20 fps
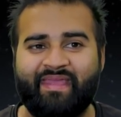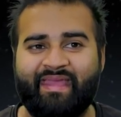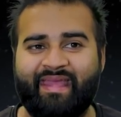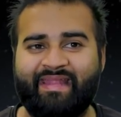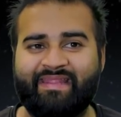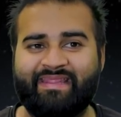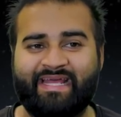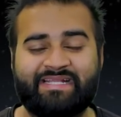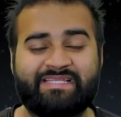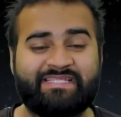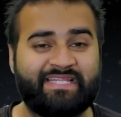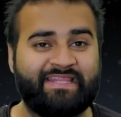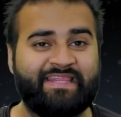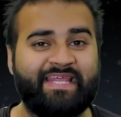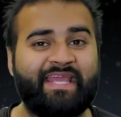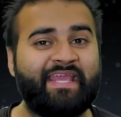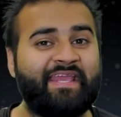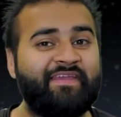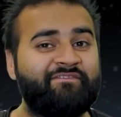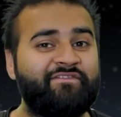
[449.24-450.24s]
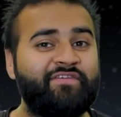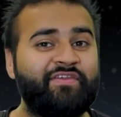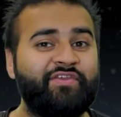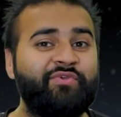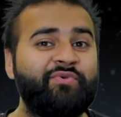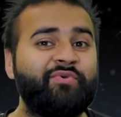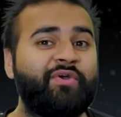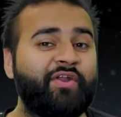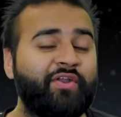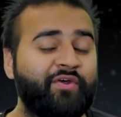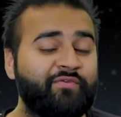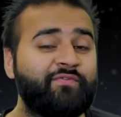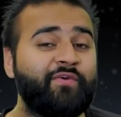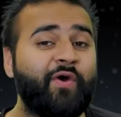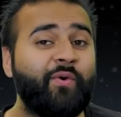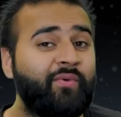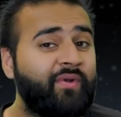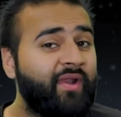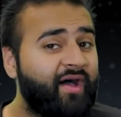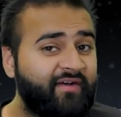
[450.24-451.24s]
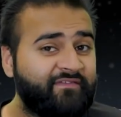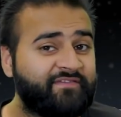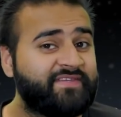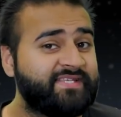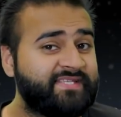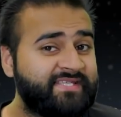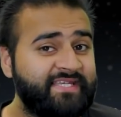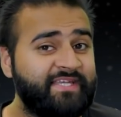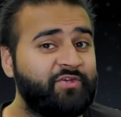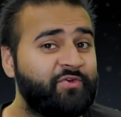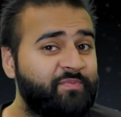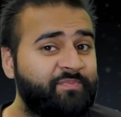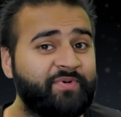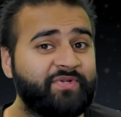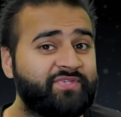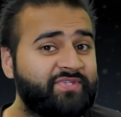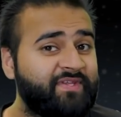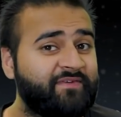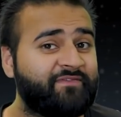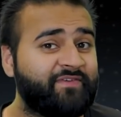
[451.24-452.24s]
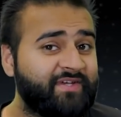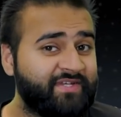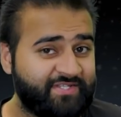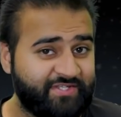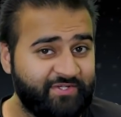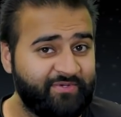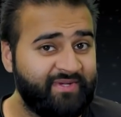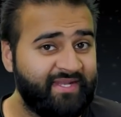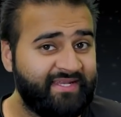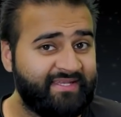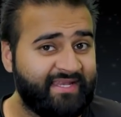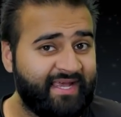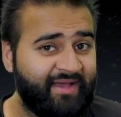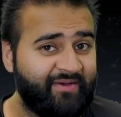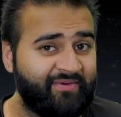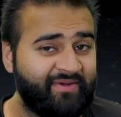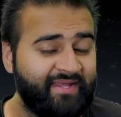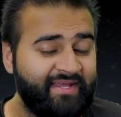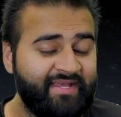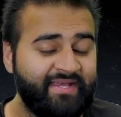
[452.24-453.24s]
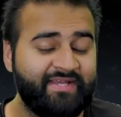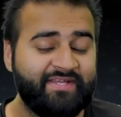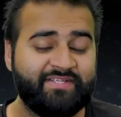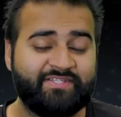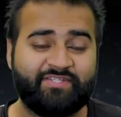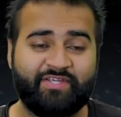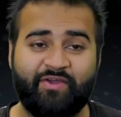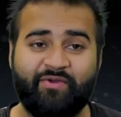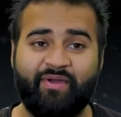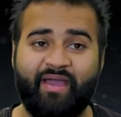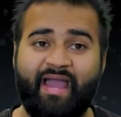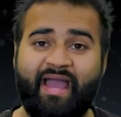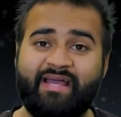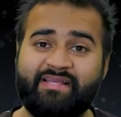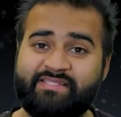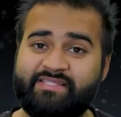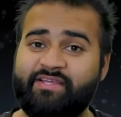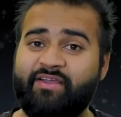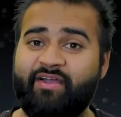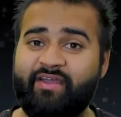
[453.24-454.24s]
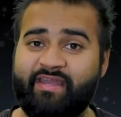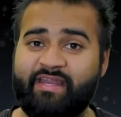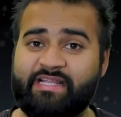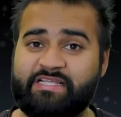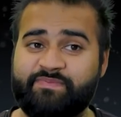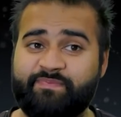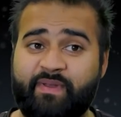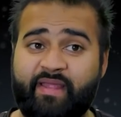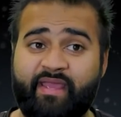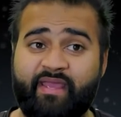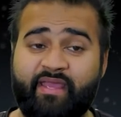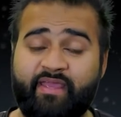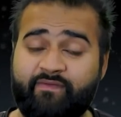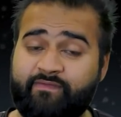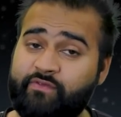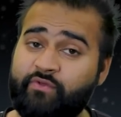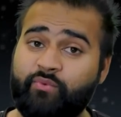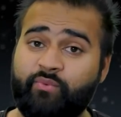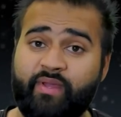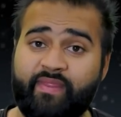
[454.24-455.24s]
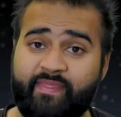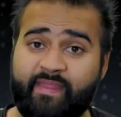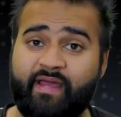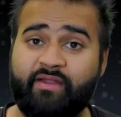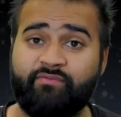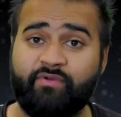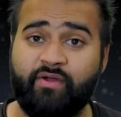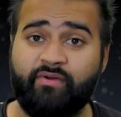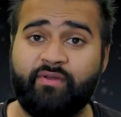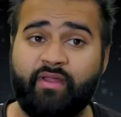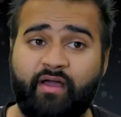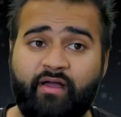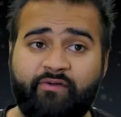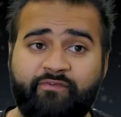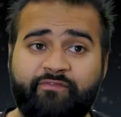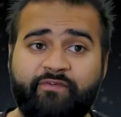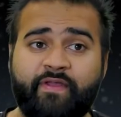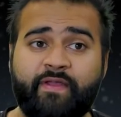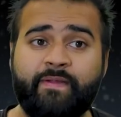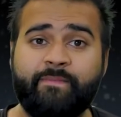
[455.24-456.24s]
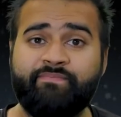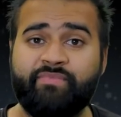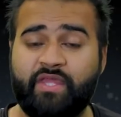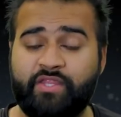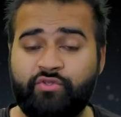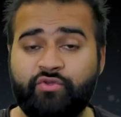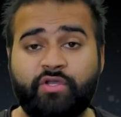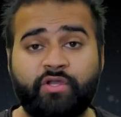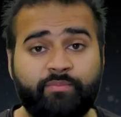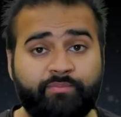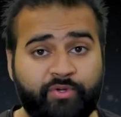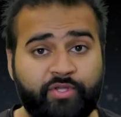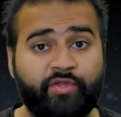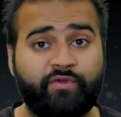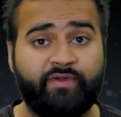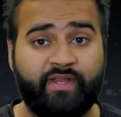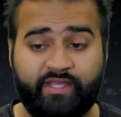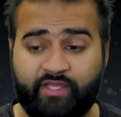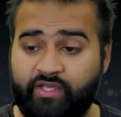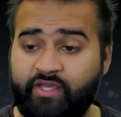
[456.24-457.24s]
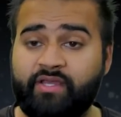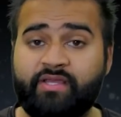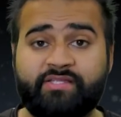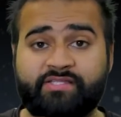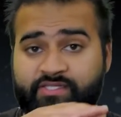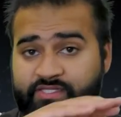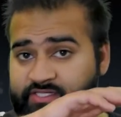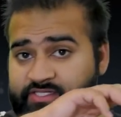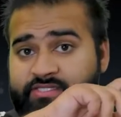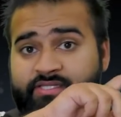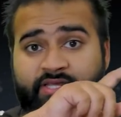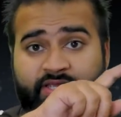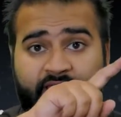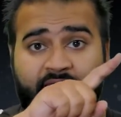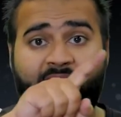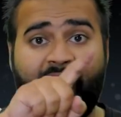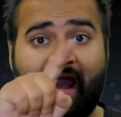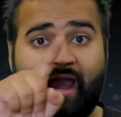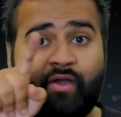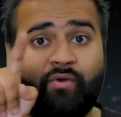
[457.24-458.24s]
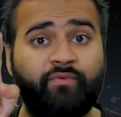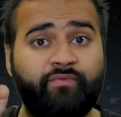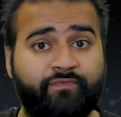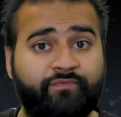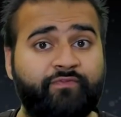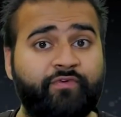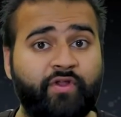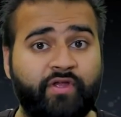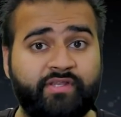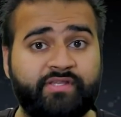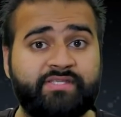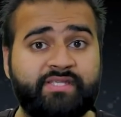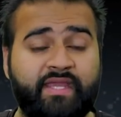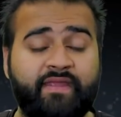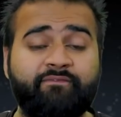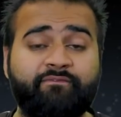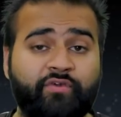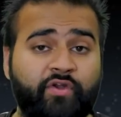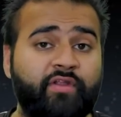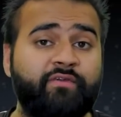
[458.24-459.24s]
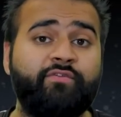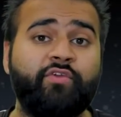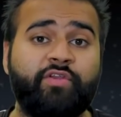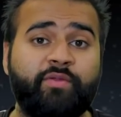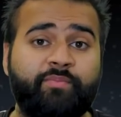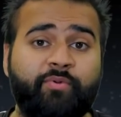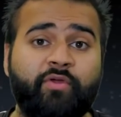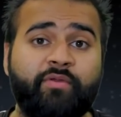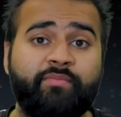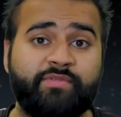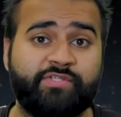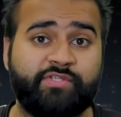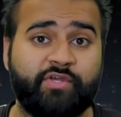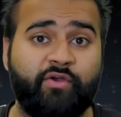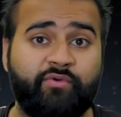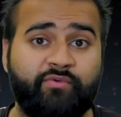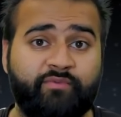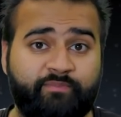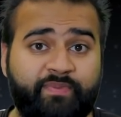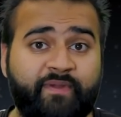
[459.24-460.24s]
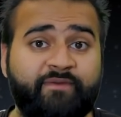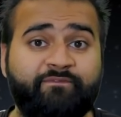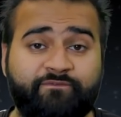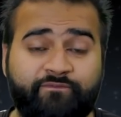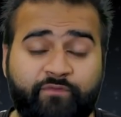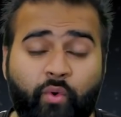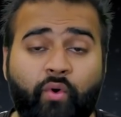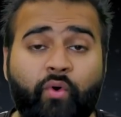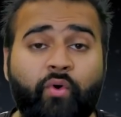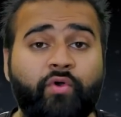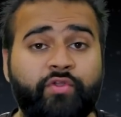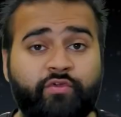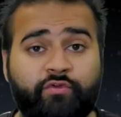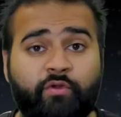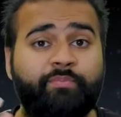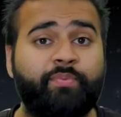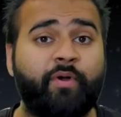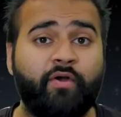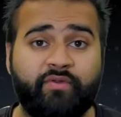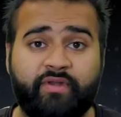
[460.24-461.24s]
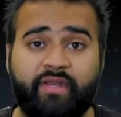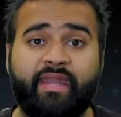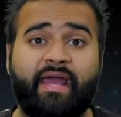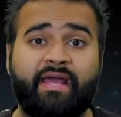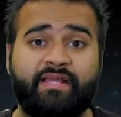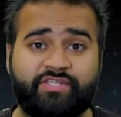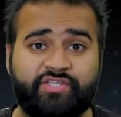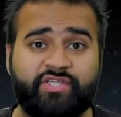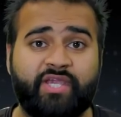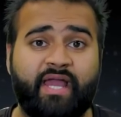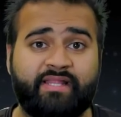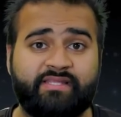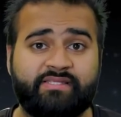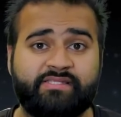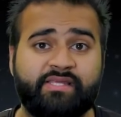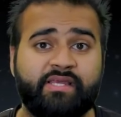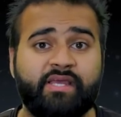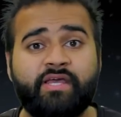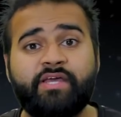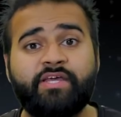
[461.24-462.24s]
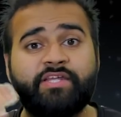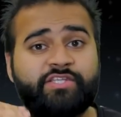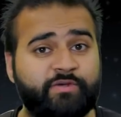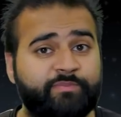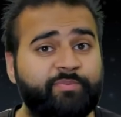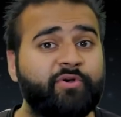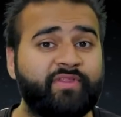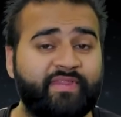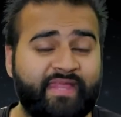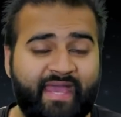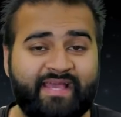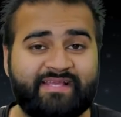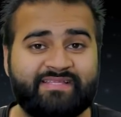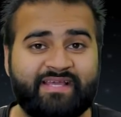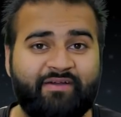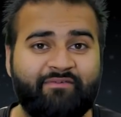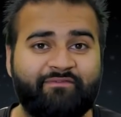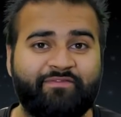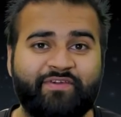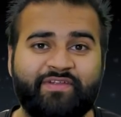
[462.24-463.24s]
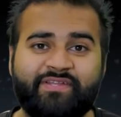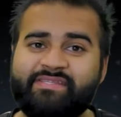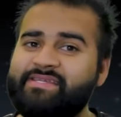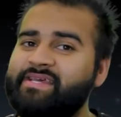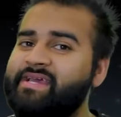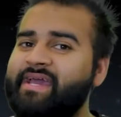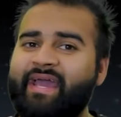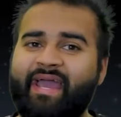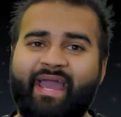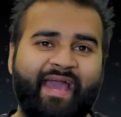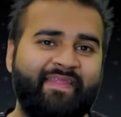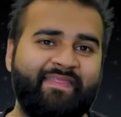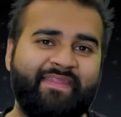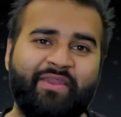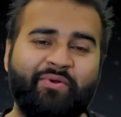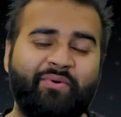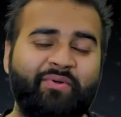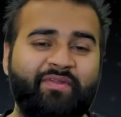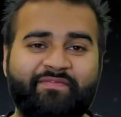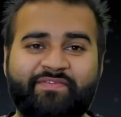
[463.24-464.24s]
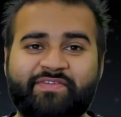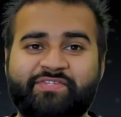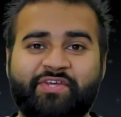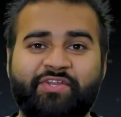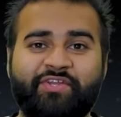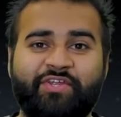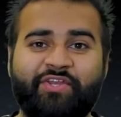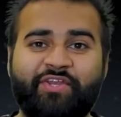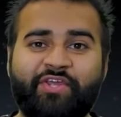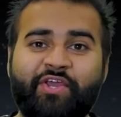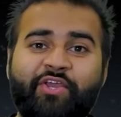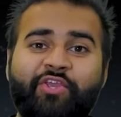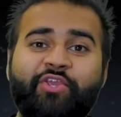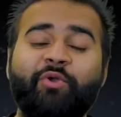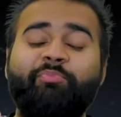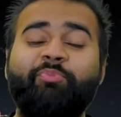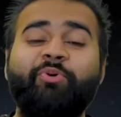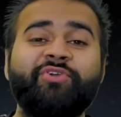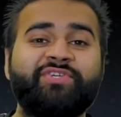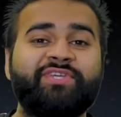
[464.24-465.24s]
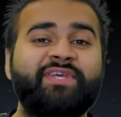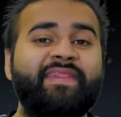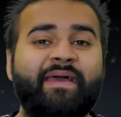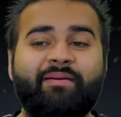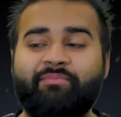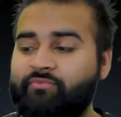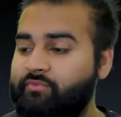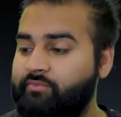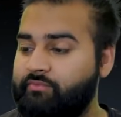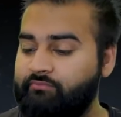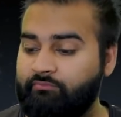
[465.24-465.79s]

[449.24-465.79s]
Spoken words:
that's the thing, if you got to roll off to see who puts the first unit down. So as the Iron Hands player, if you win that roll off, then you can put your Incursors out front in front of your deployment zone before your opponent has chance to put theirs out front, and then all of a sudden you're pushing them